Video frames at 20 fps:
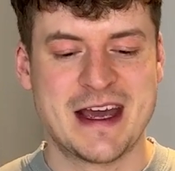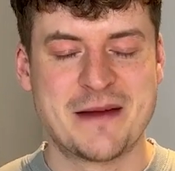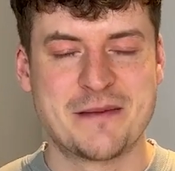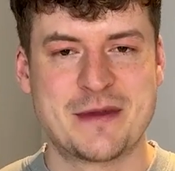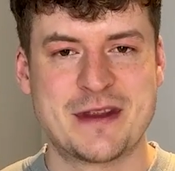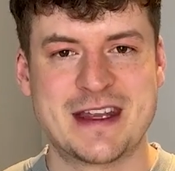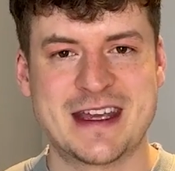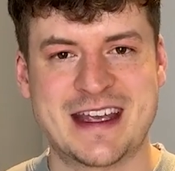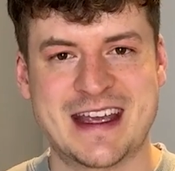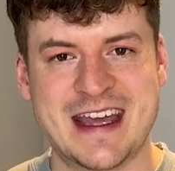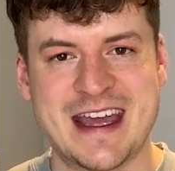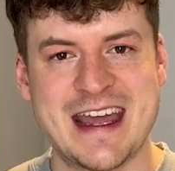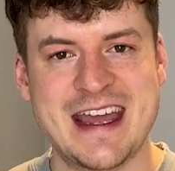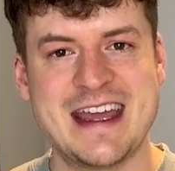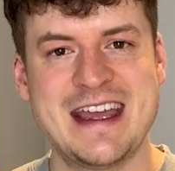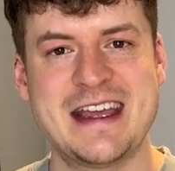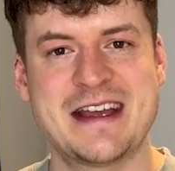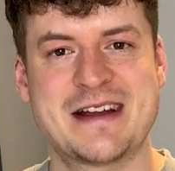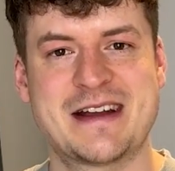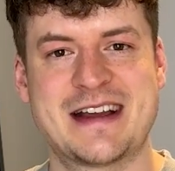But the
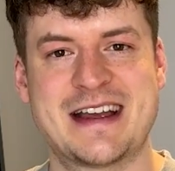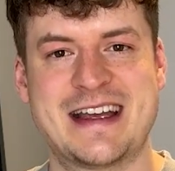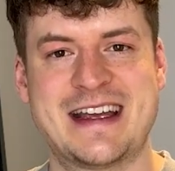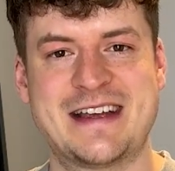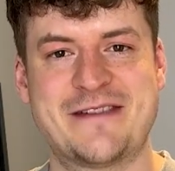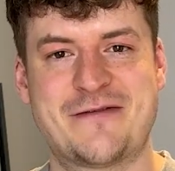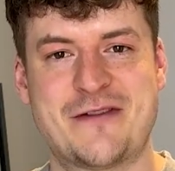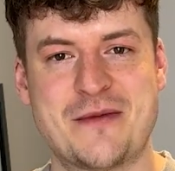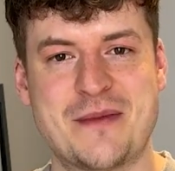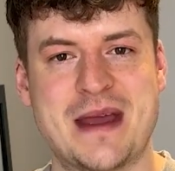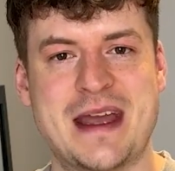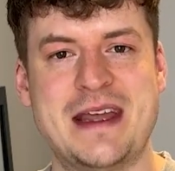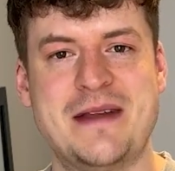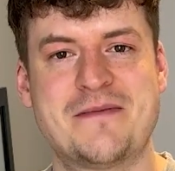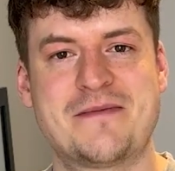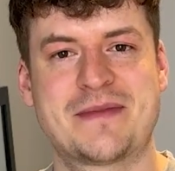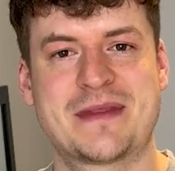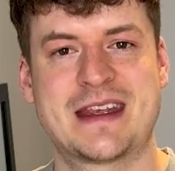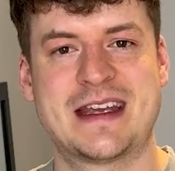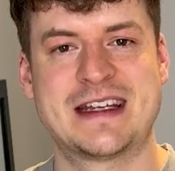key for me
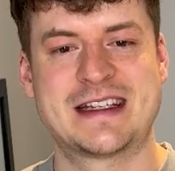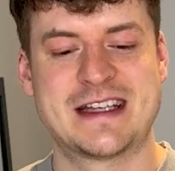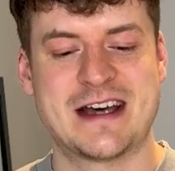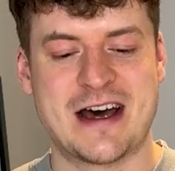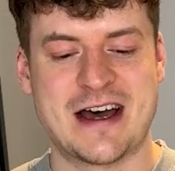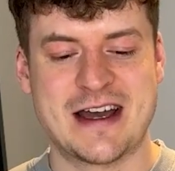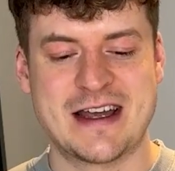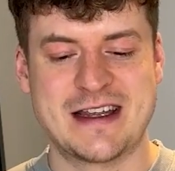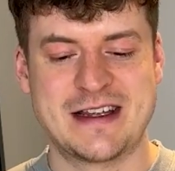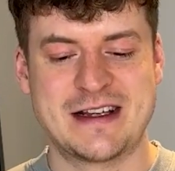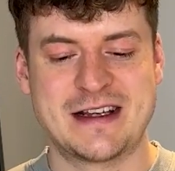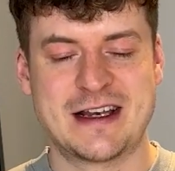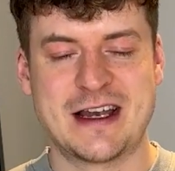is that I